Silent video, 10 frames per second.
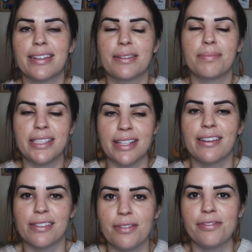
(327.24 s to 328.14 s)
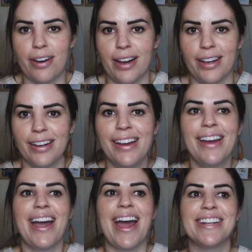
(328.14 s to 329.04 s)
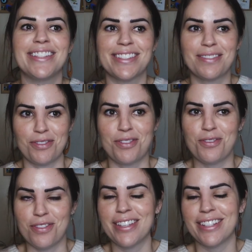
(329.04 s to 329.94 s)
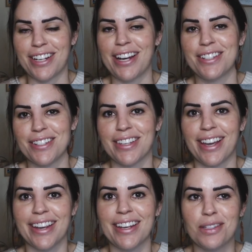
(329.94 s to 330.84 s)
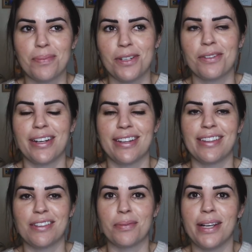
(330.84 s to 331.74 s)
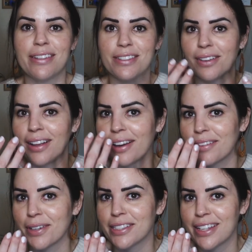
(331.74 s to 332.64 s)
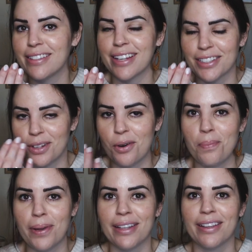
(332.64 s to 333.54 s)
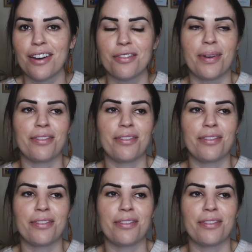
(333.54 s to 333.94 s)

my skin is on fire, and it's doing the changes, like it's been doing it this week. So like my skin's actually all peeling off my